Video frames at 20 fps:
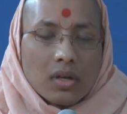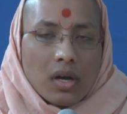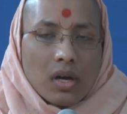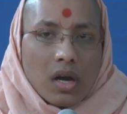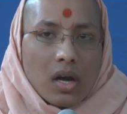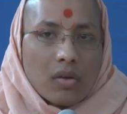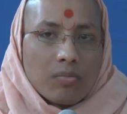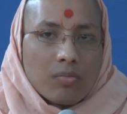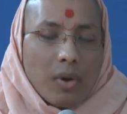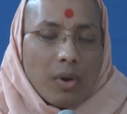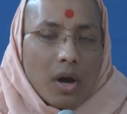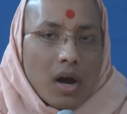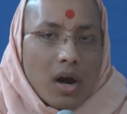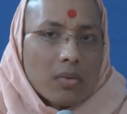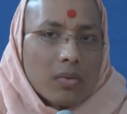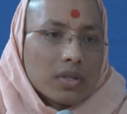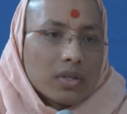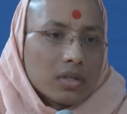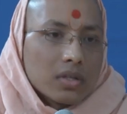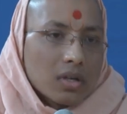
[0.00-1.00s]
on
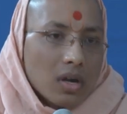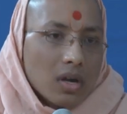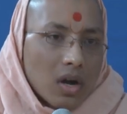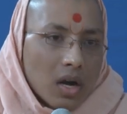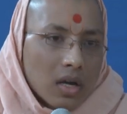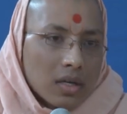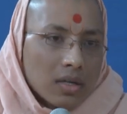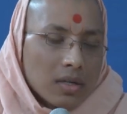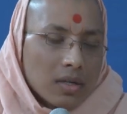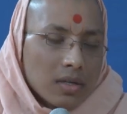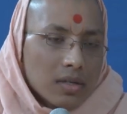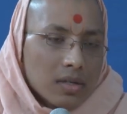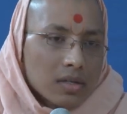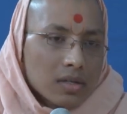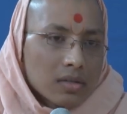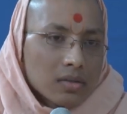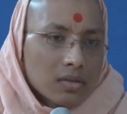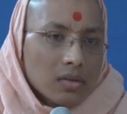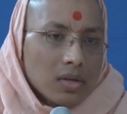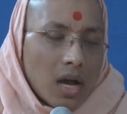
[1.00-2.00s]
par with God.
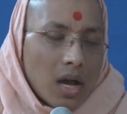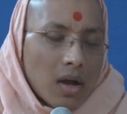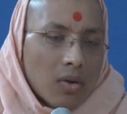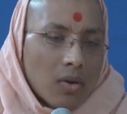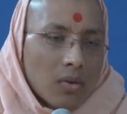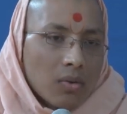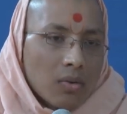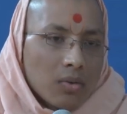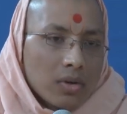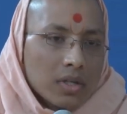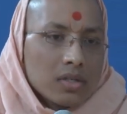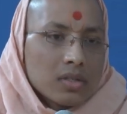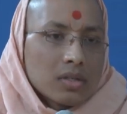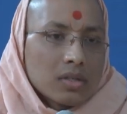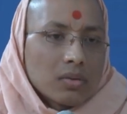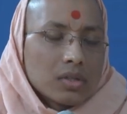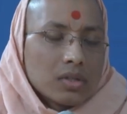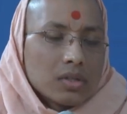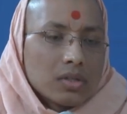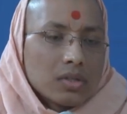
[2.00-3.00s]
So now it is
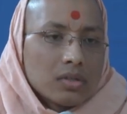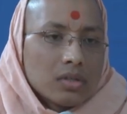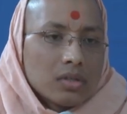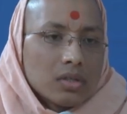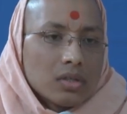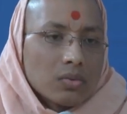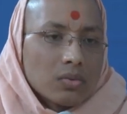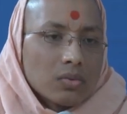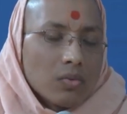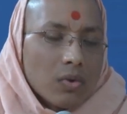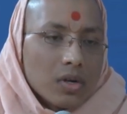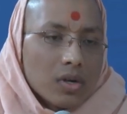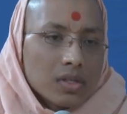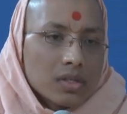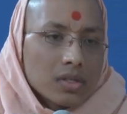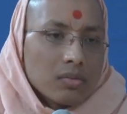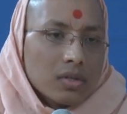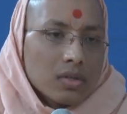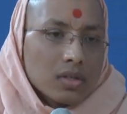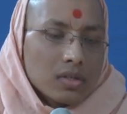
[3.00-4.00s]
our duty to
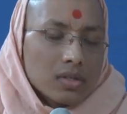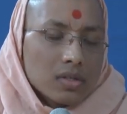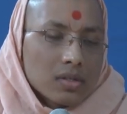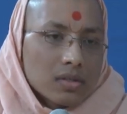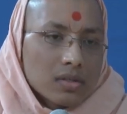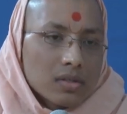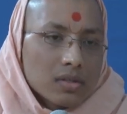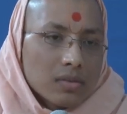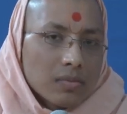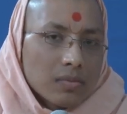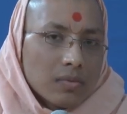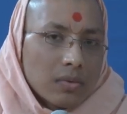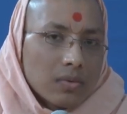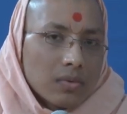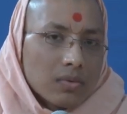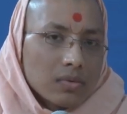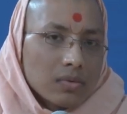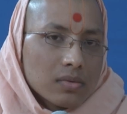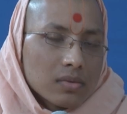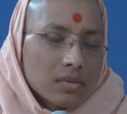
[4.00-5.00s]
worship the
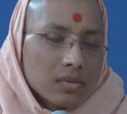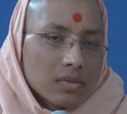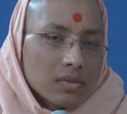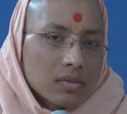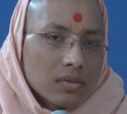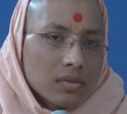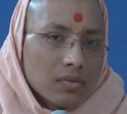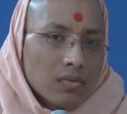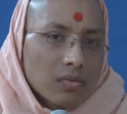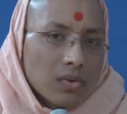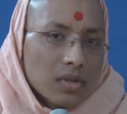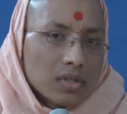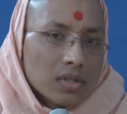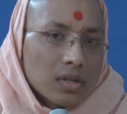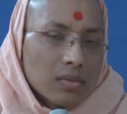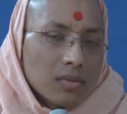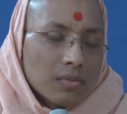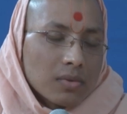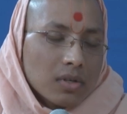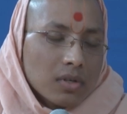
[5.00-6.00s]

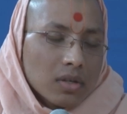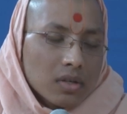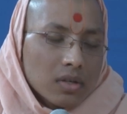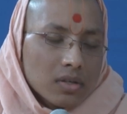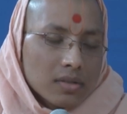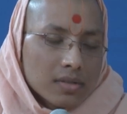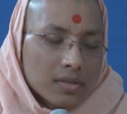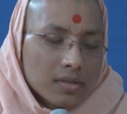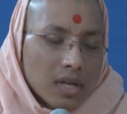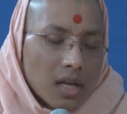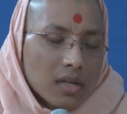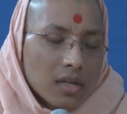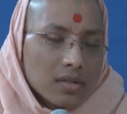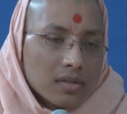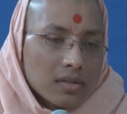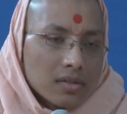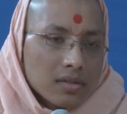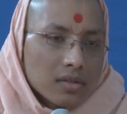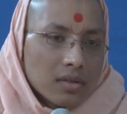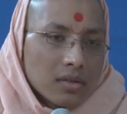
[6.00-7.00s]
worship the
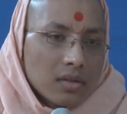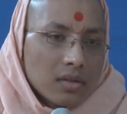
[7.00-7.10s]
saints